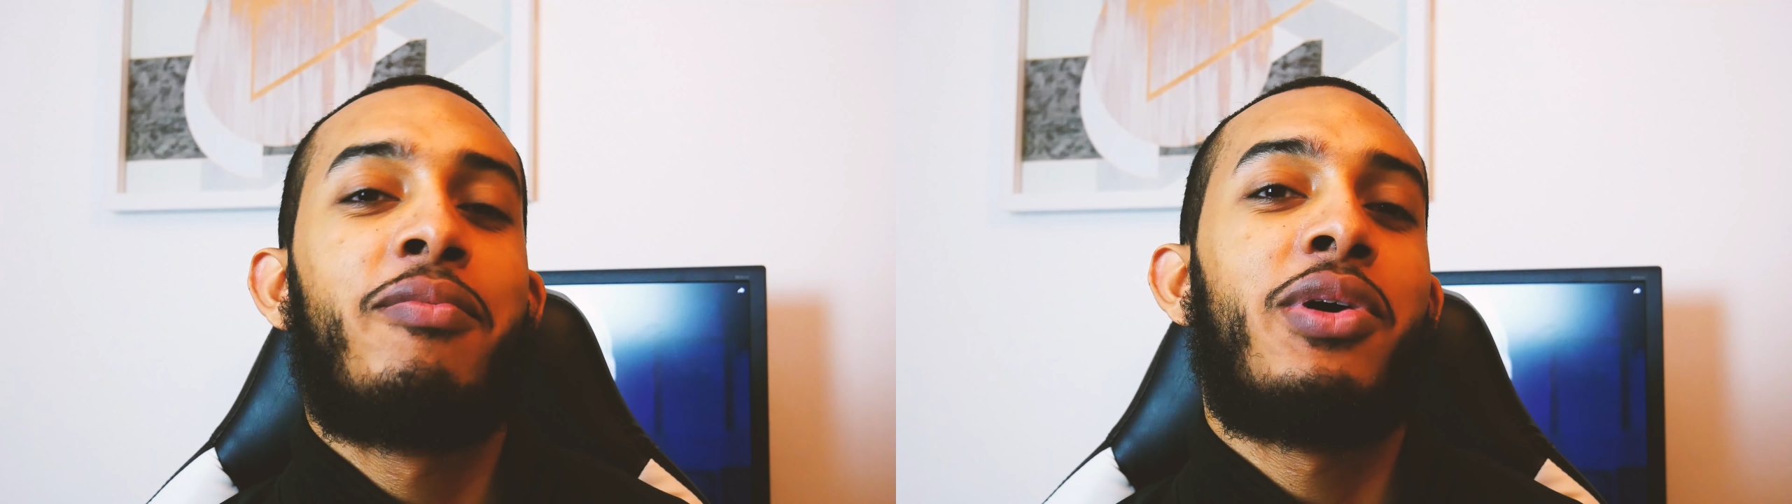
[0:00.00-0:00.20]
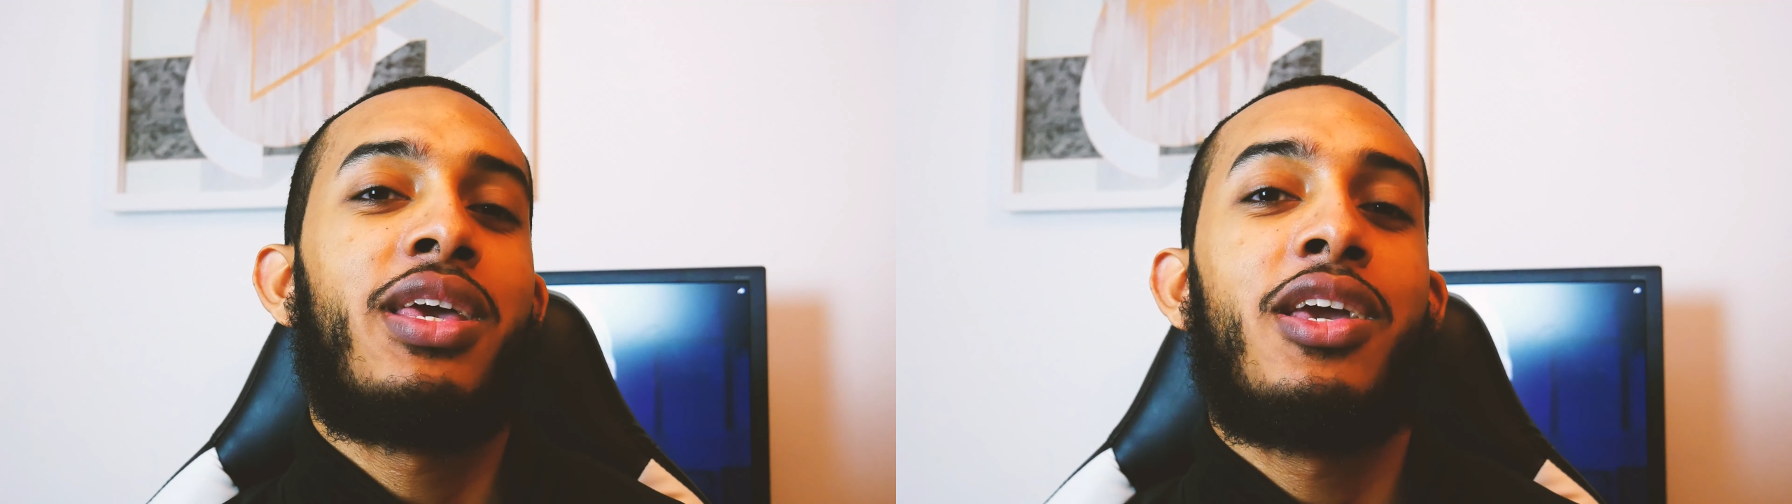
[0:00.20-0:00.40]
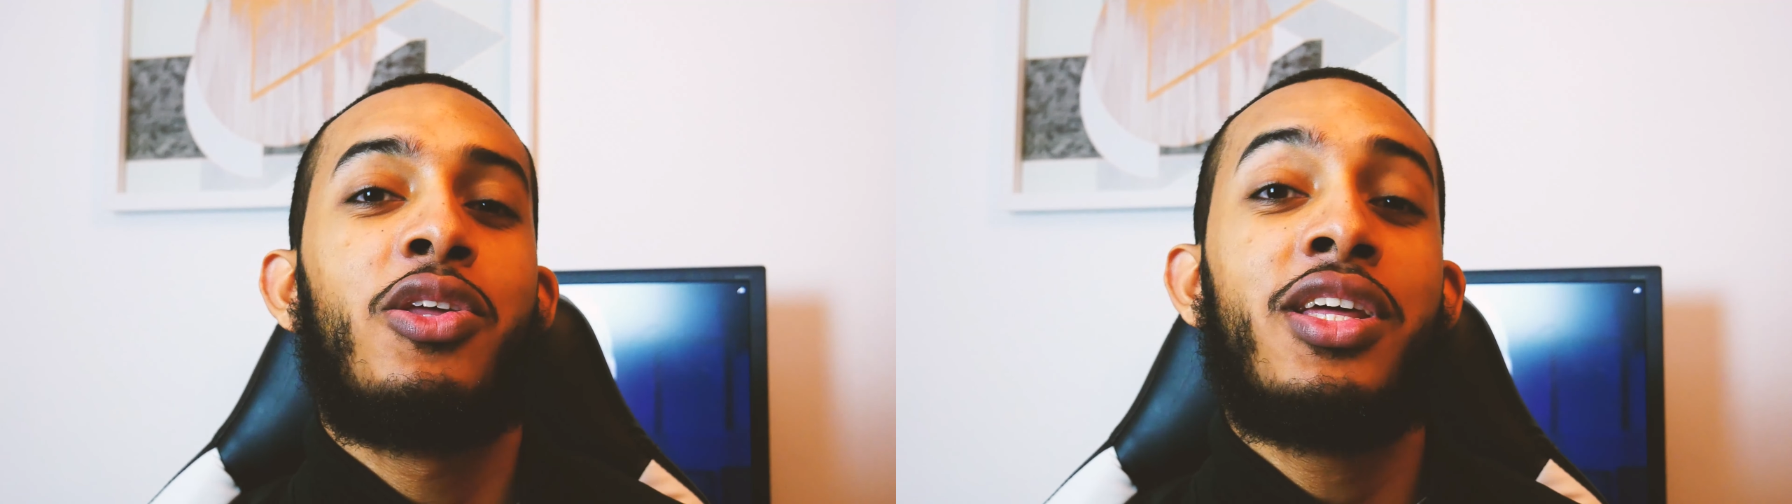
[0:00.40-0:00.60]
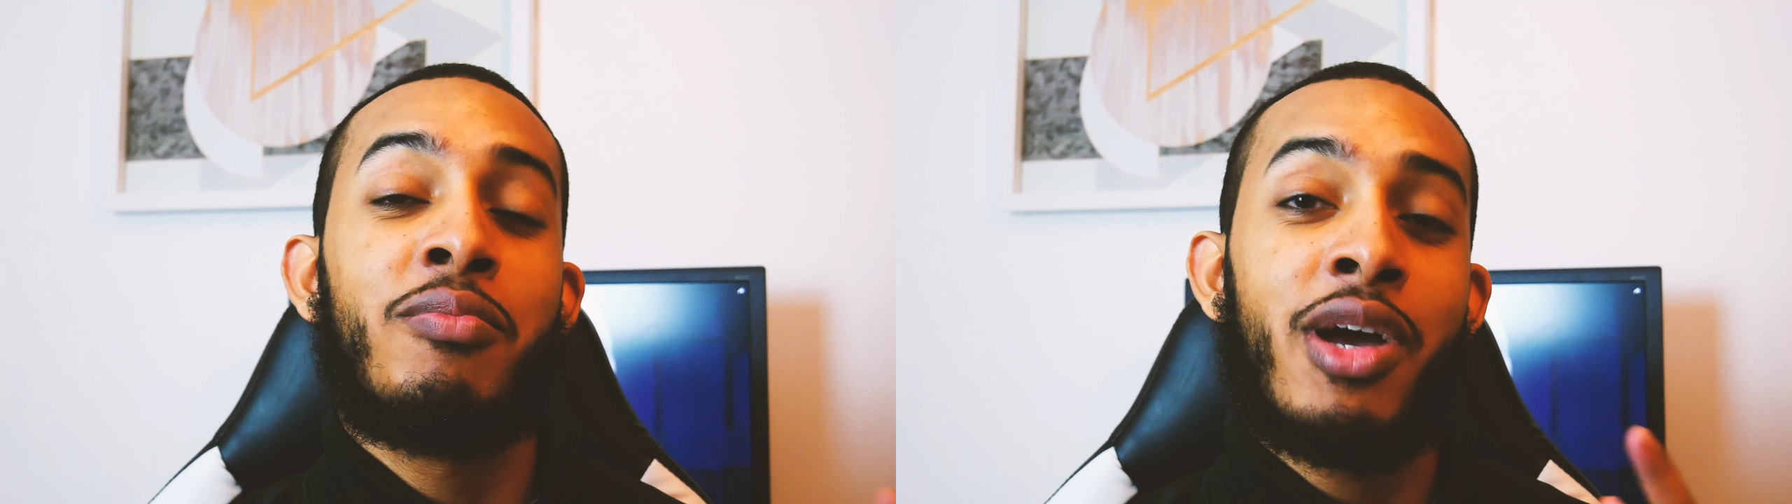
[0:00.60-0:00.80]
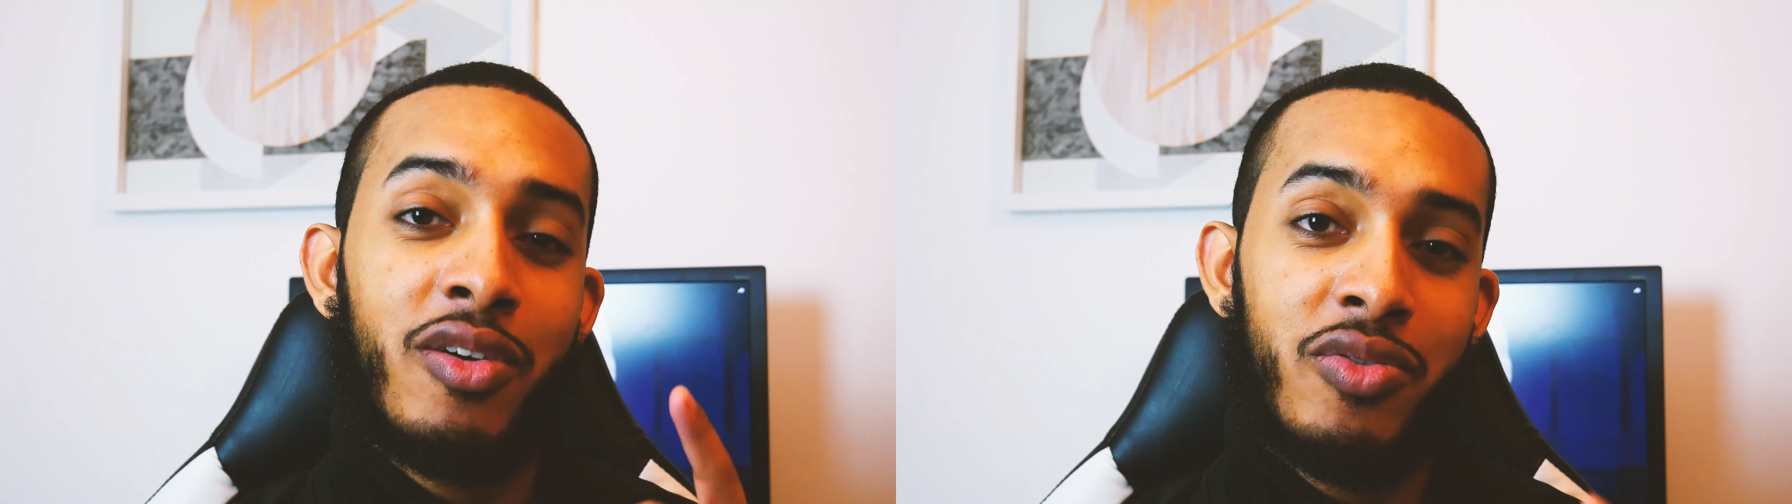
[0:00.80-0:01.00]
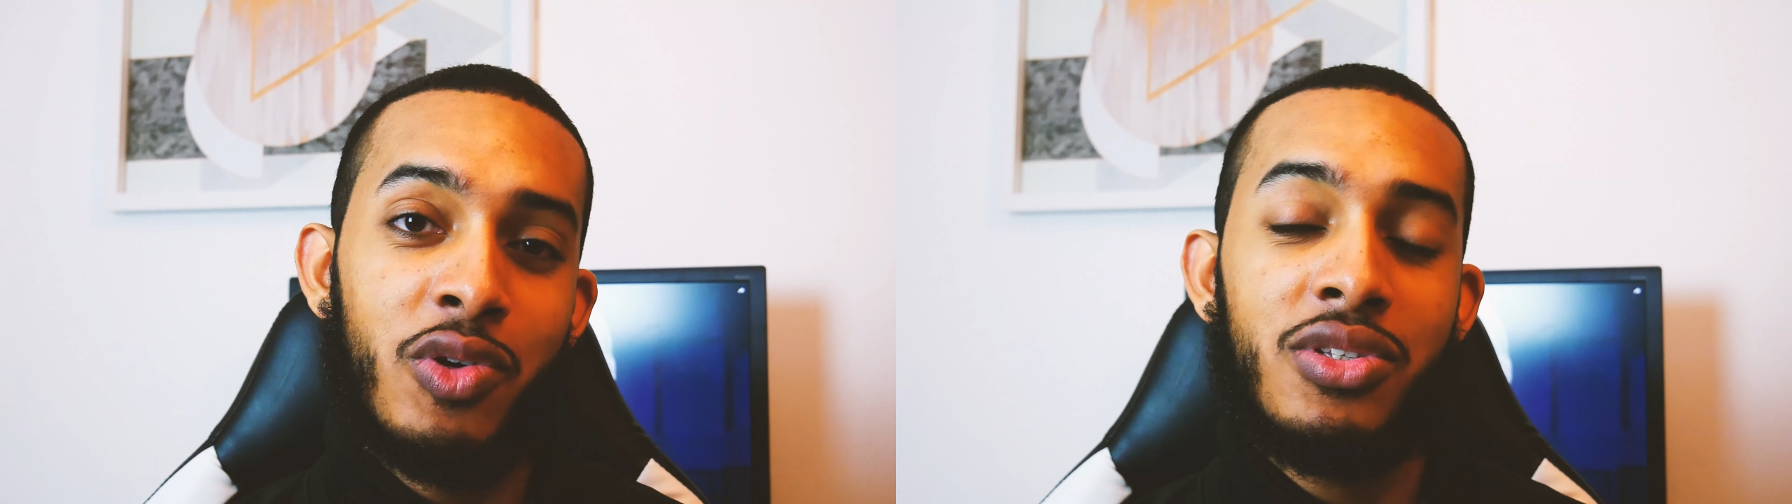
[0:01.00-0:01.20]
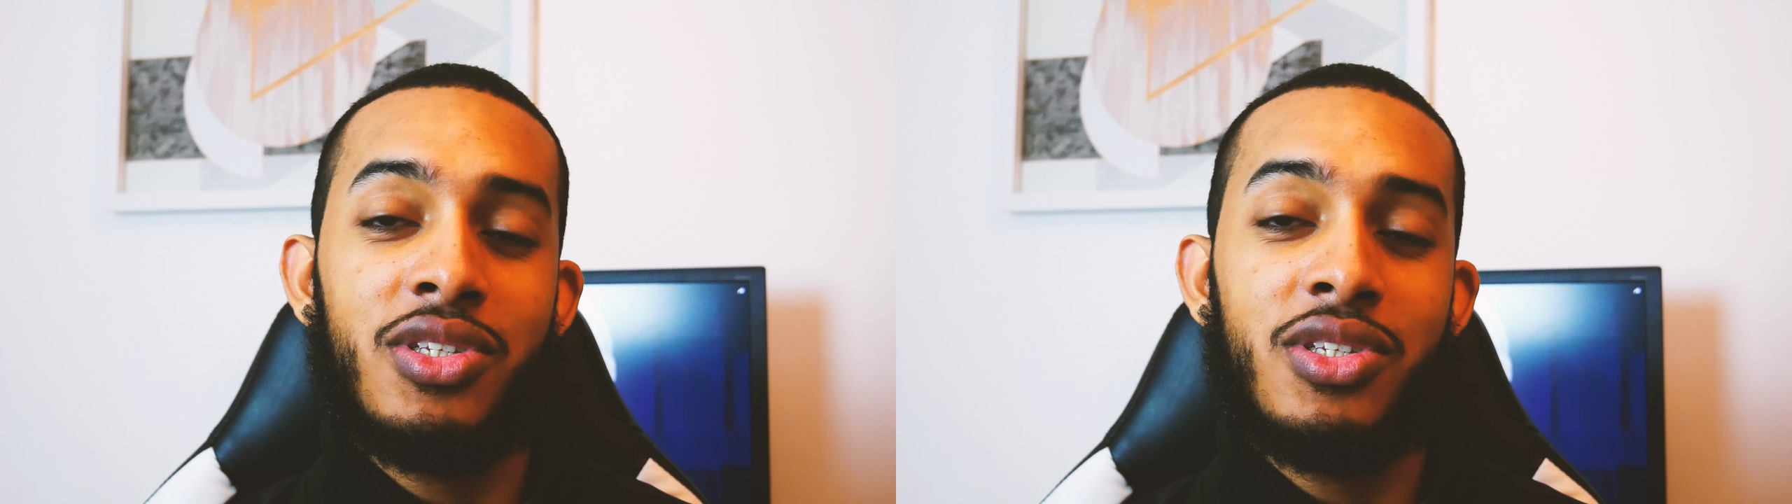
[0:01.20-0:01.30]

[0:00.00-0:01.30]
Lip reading: But yeah, you need a microphone.